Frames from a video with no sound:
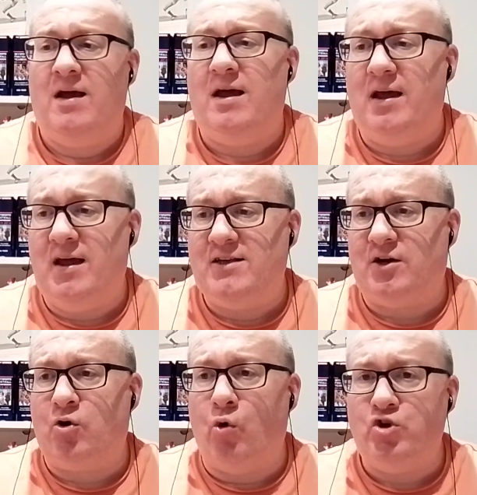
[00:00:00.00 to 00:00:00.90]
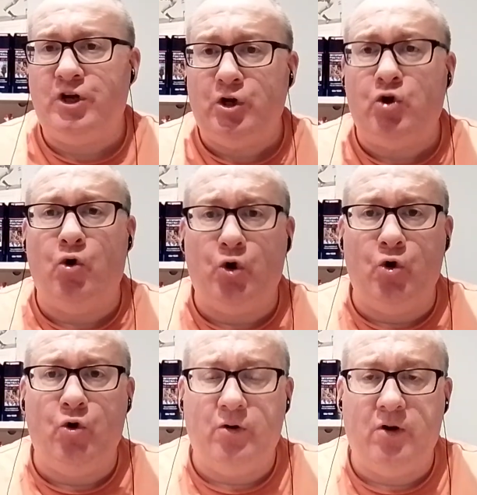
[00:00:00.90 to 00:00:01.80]
He's a coaching
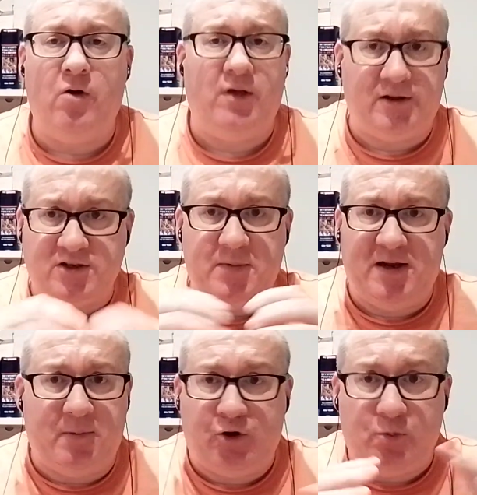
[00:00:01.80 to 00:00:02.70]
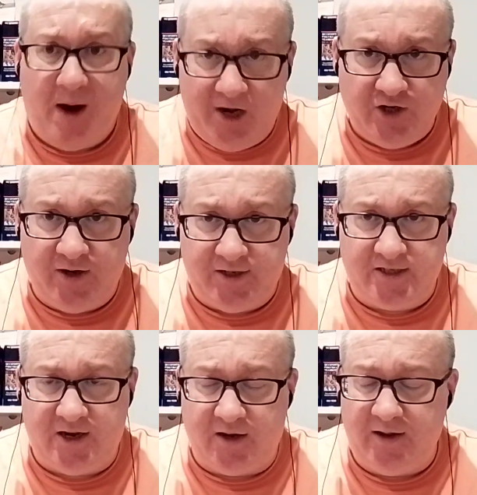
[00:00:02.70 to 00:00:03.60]
guru. Now, that doesn't make him a good manager
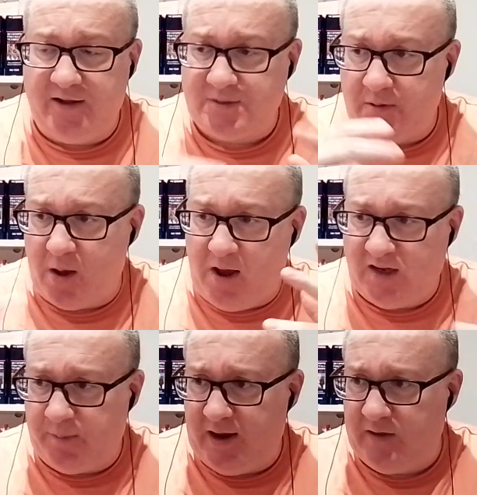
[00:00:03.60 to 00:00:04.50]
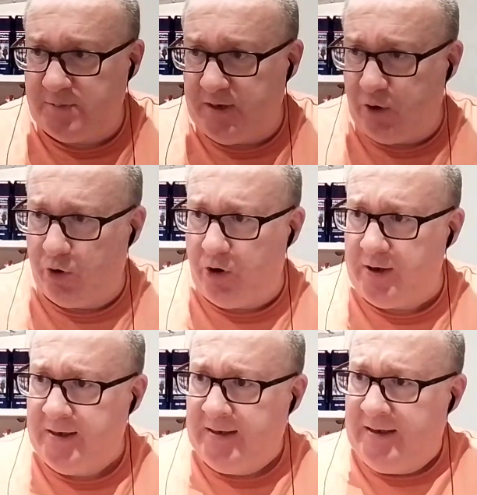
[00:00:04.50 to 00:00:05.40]
necessarily. That's a debate that's been going on.